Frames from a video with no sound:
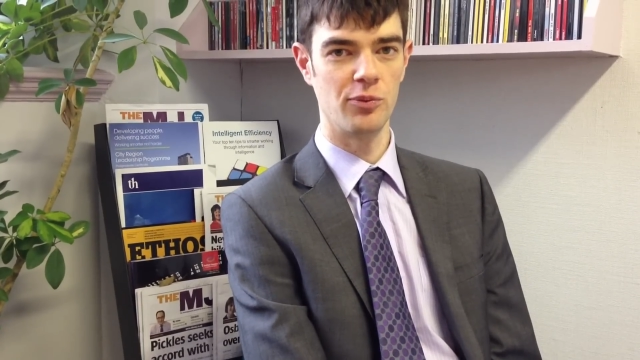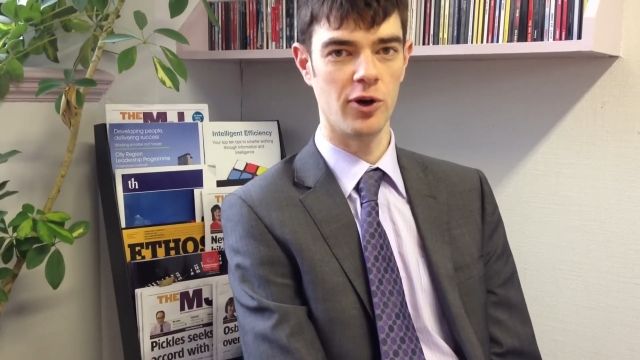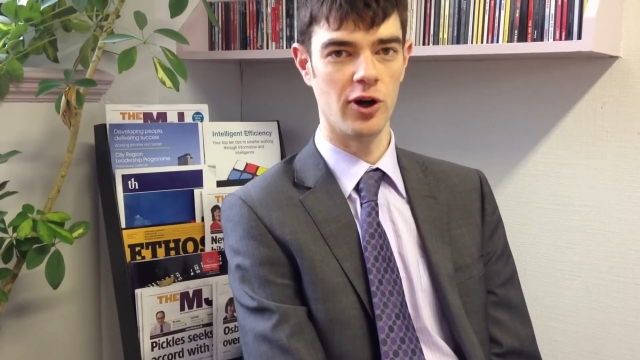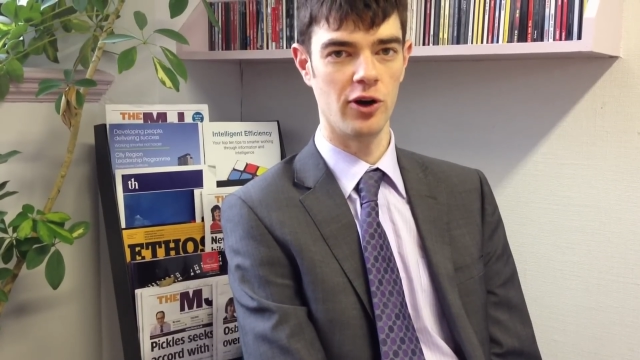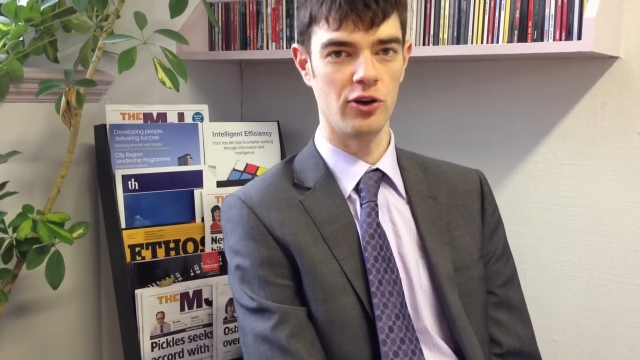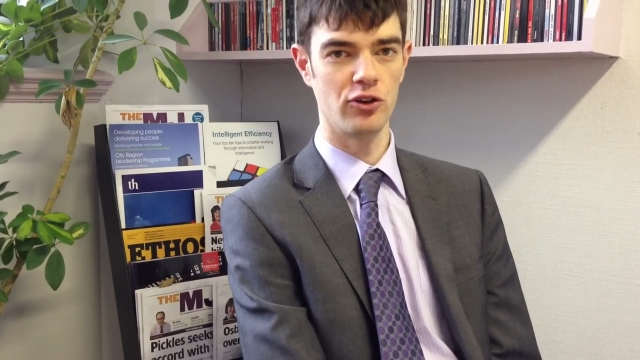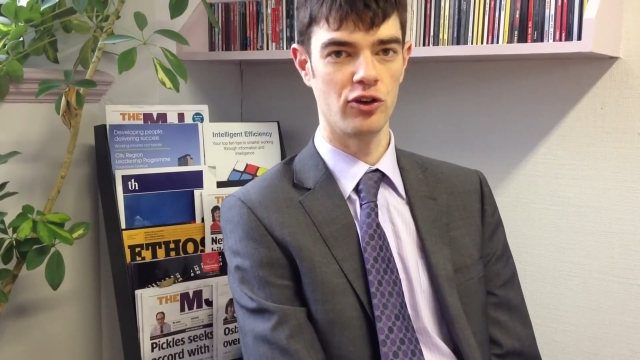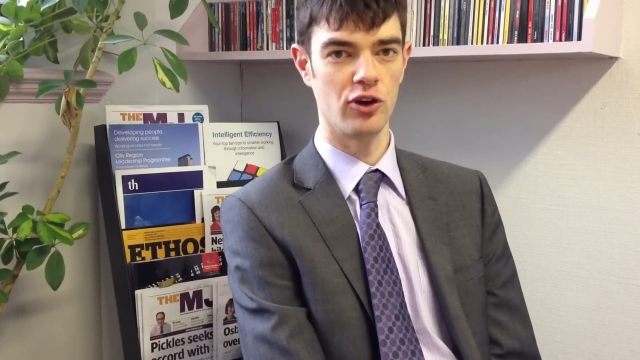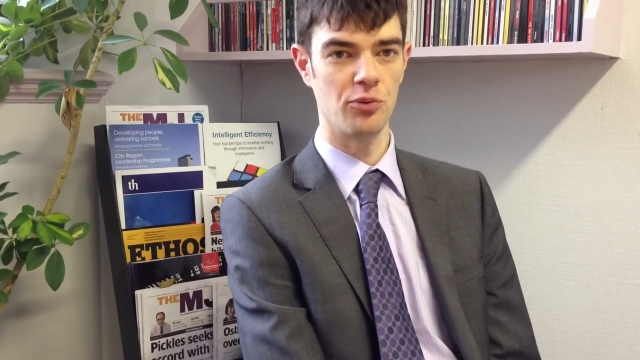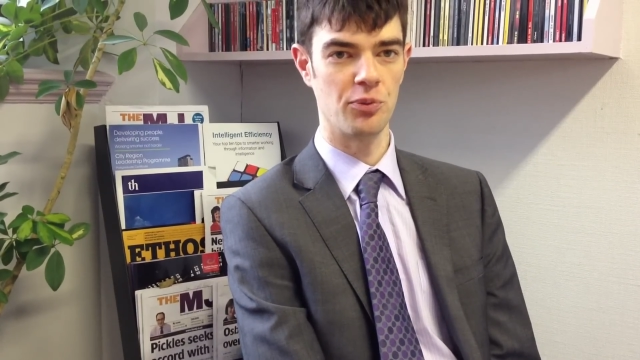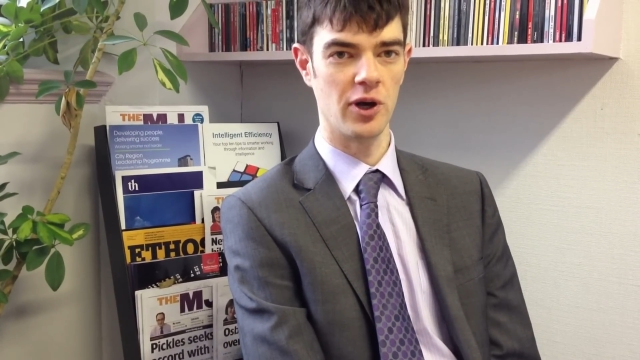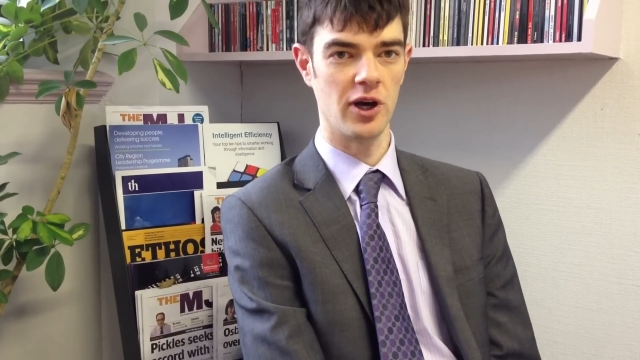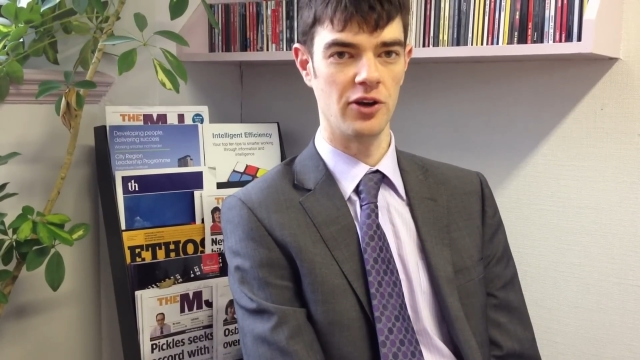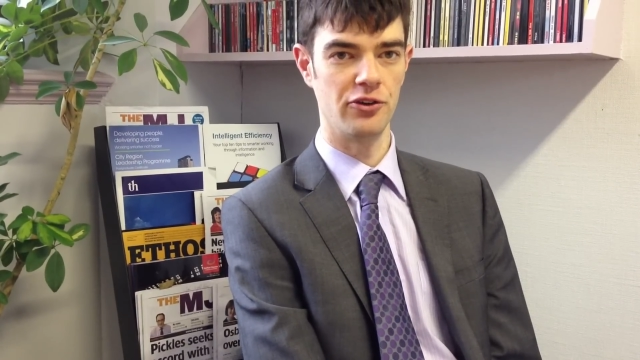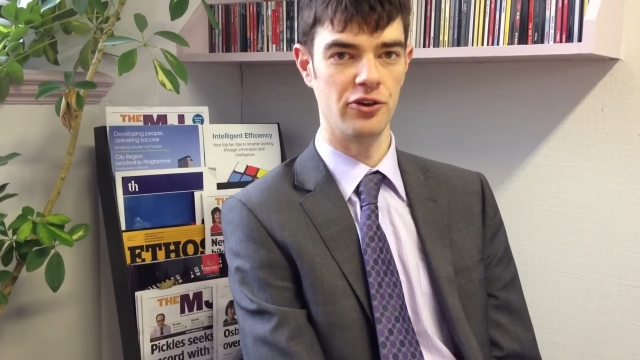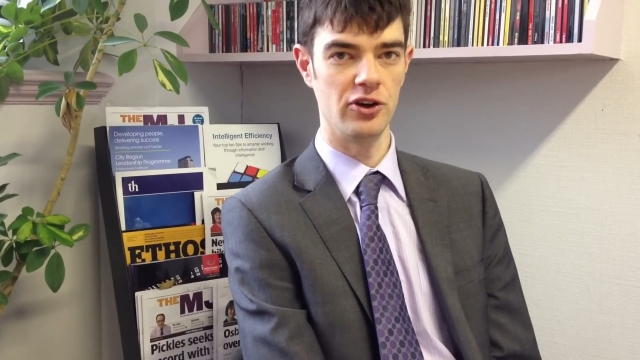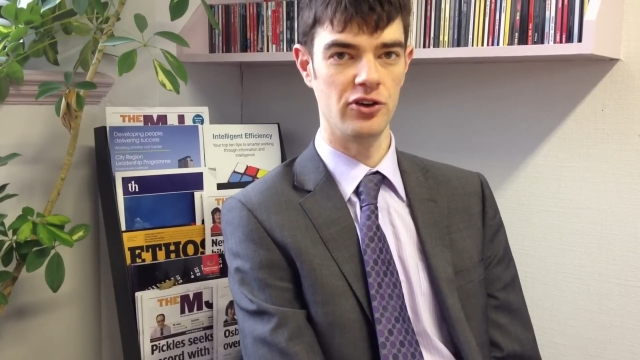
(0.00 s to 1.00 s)
Partnership
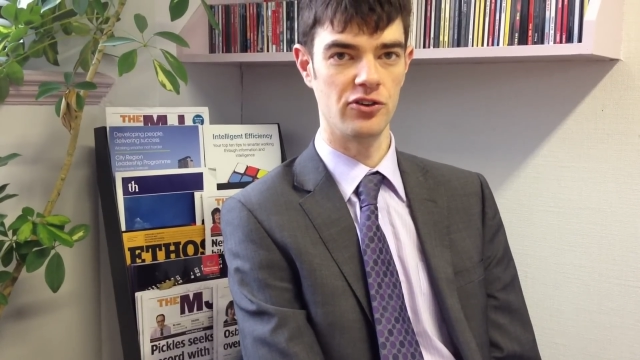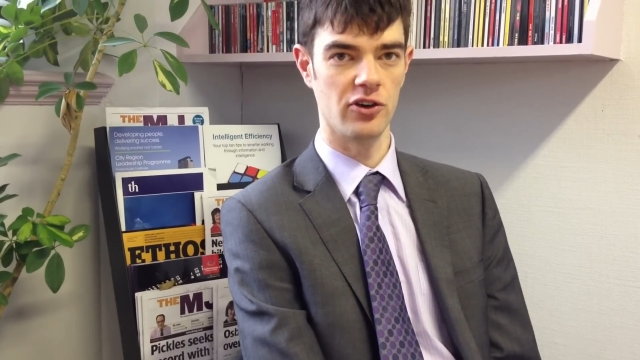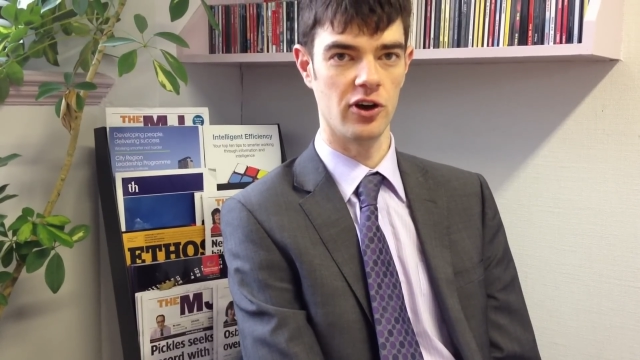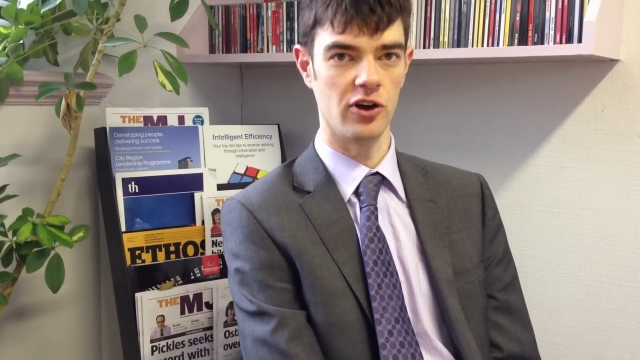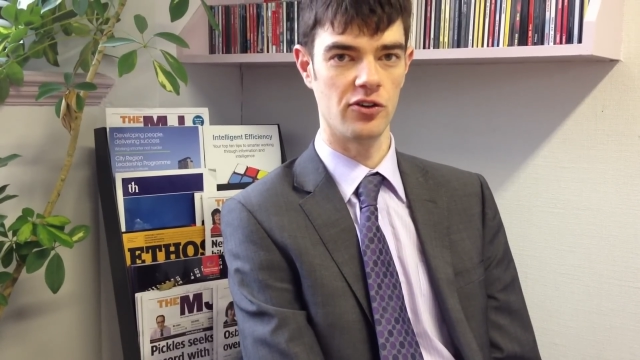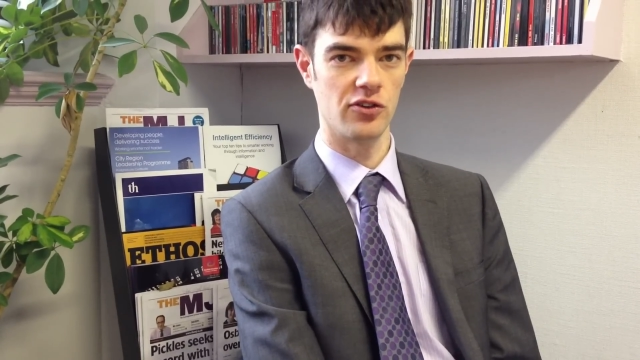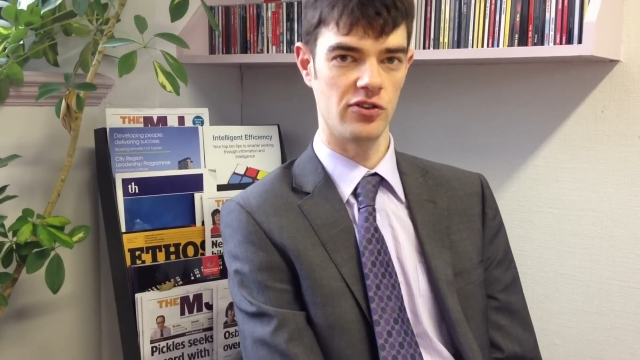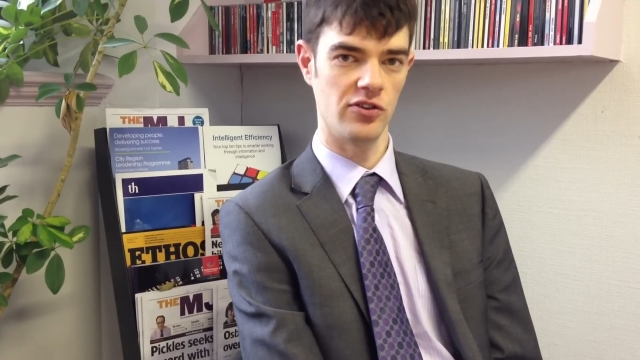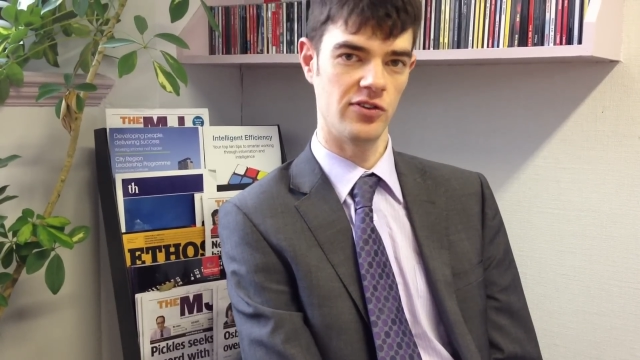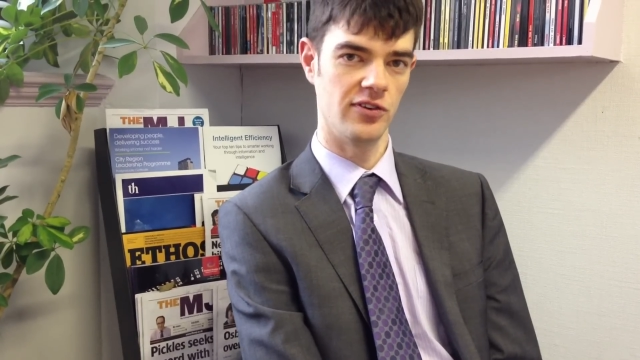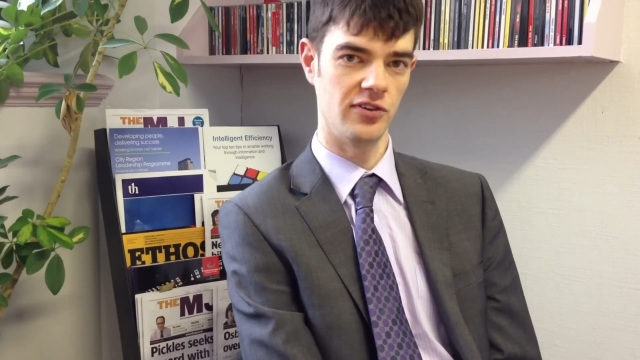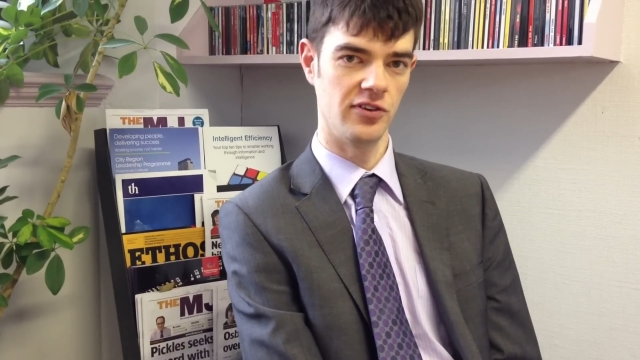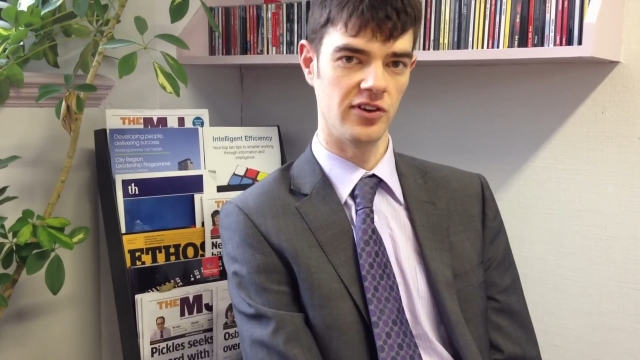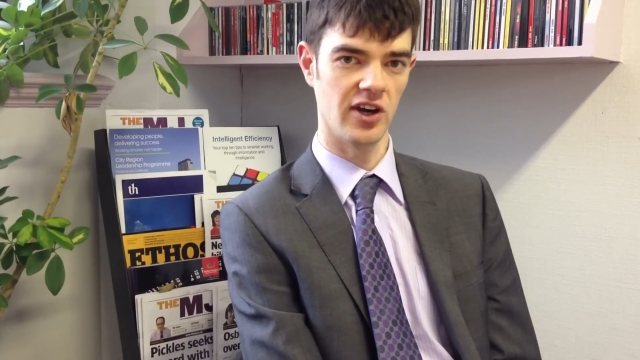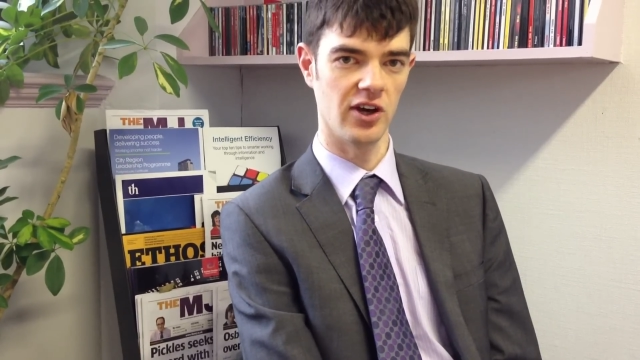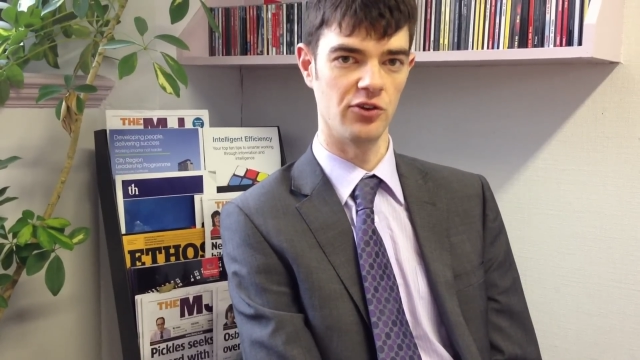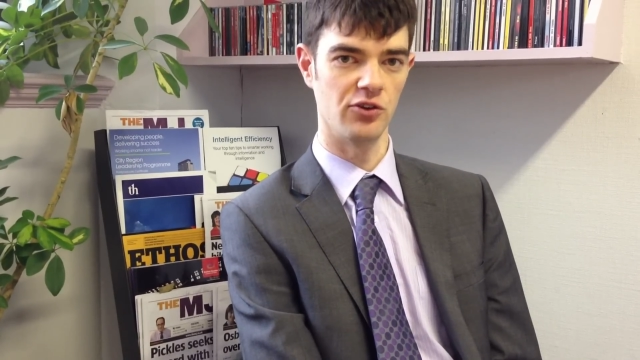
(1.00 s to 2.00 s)
and Research at the
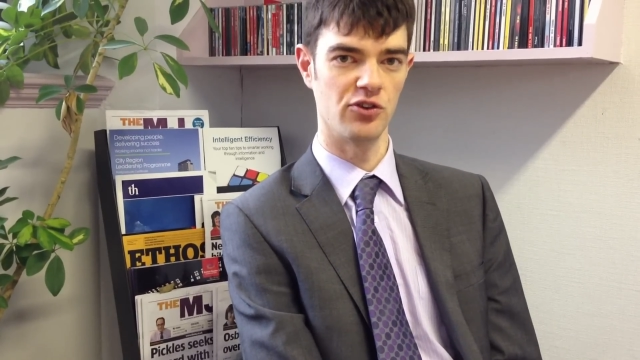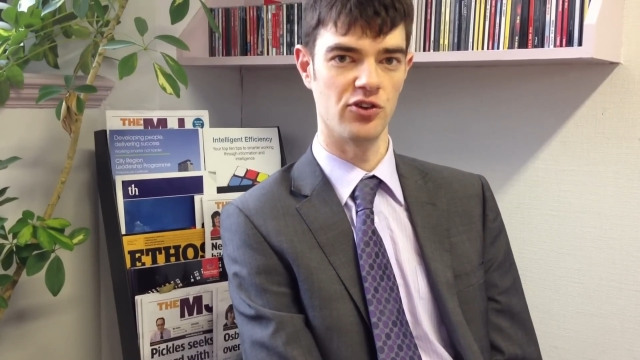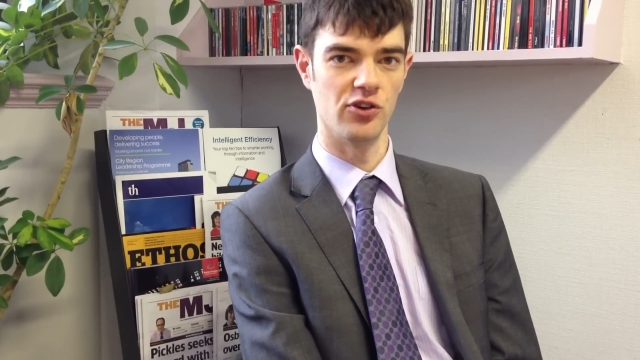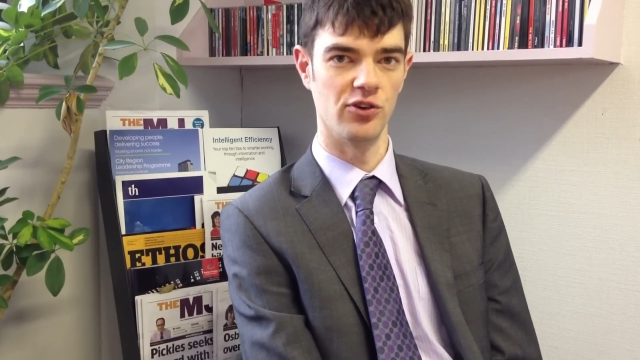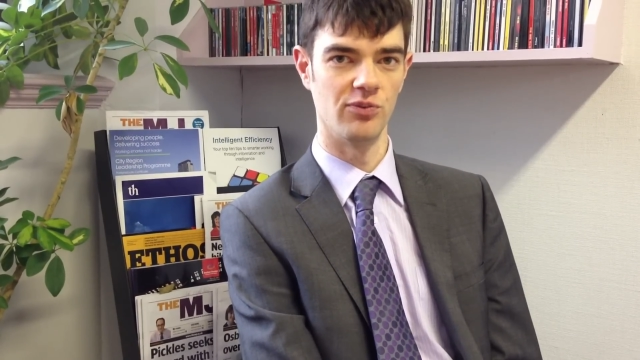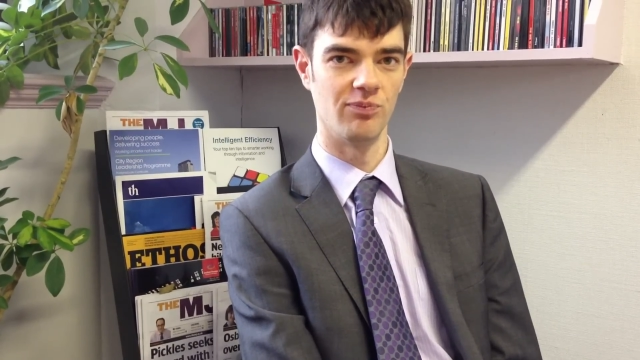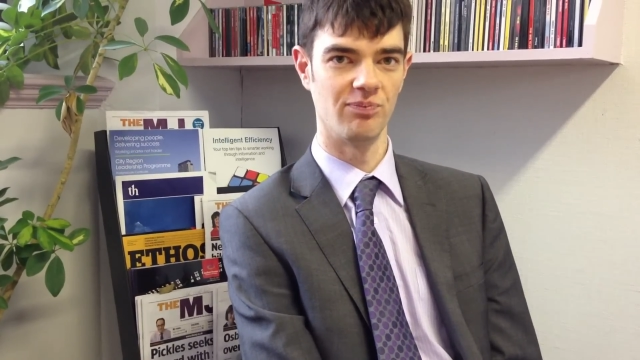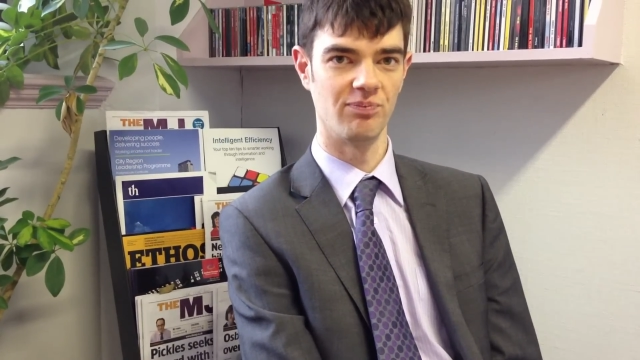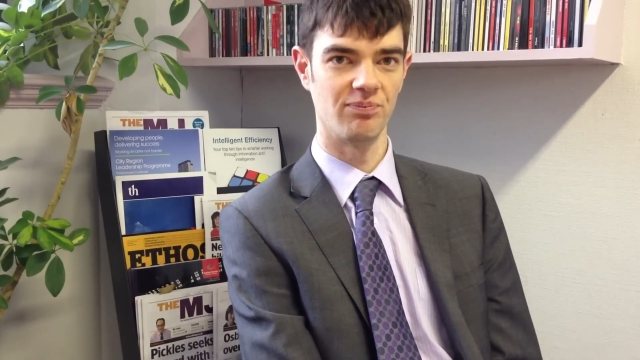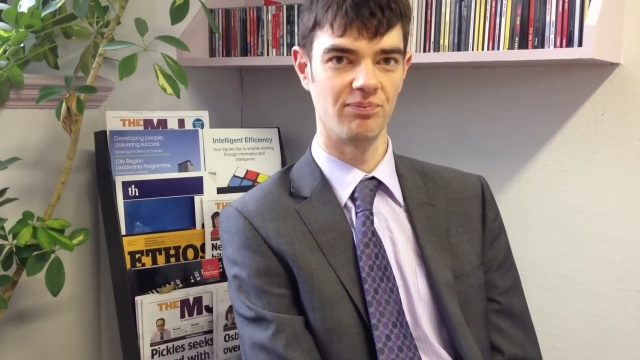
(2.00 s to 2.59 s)
City Council.